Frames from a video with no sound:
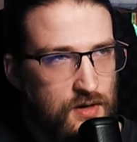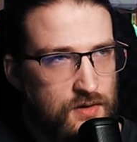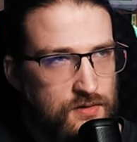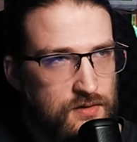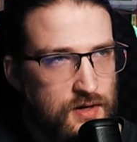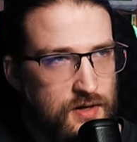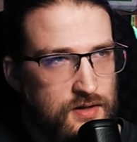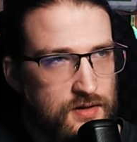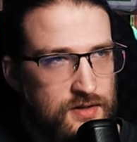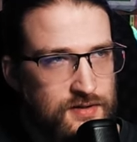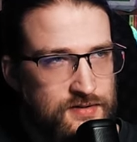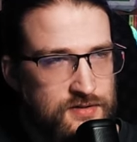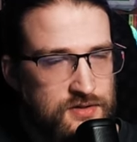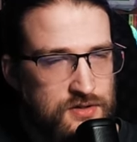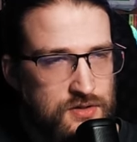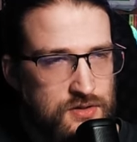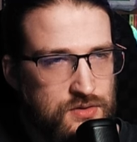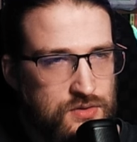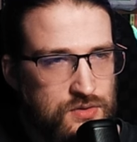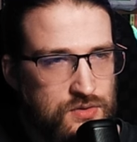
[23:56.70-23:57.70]
Alright, let's
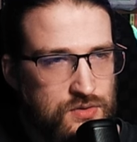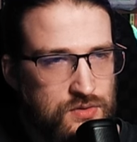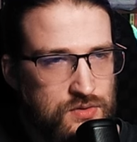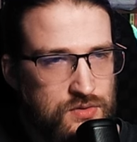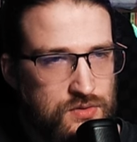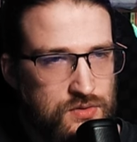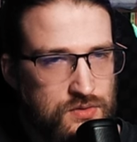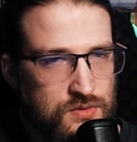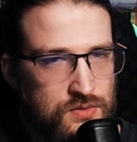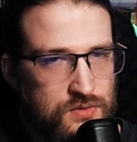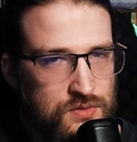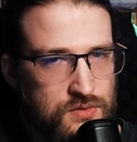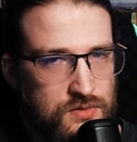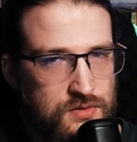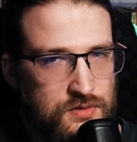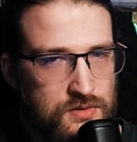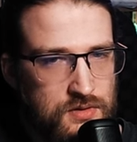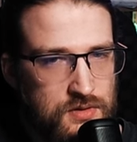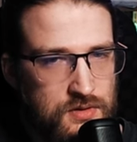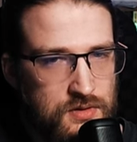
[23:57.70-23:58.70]

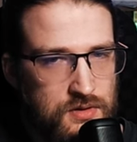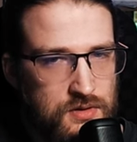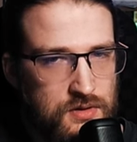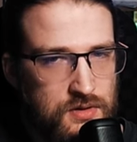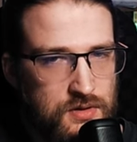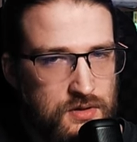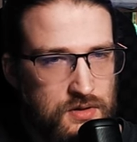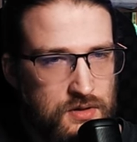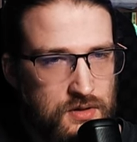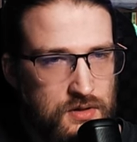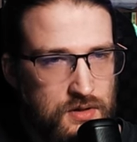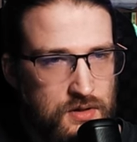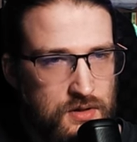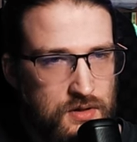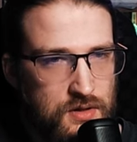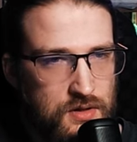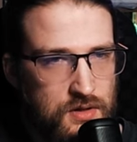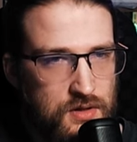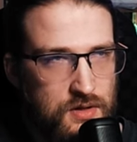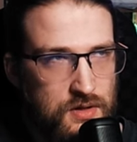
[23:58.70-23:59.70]
do...
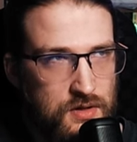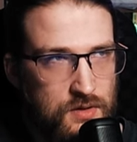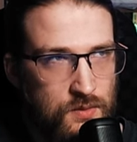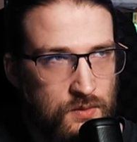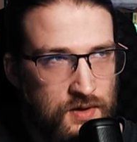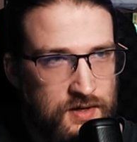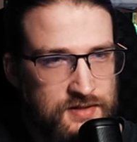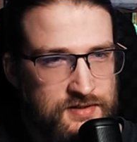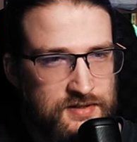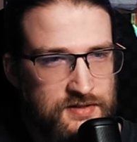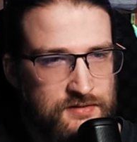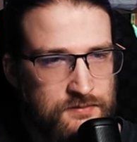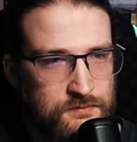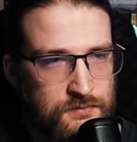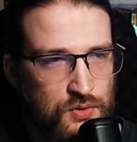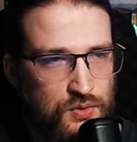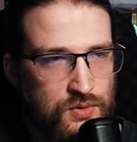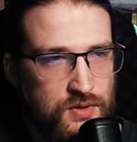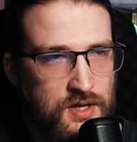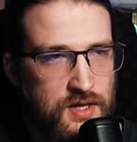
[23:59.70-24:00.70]
What is this?
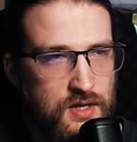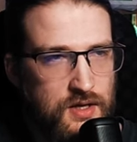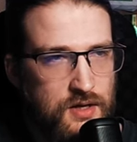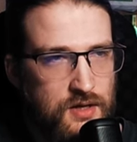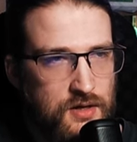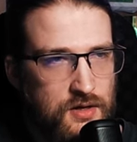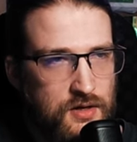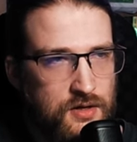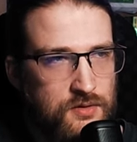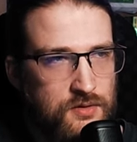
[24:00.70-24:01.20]
Moody?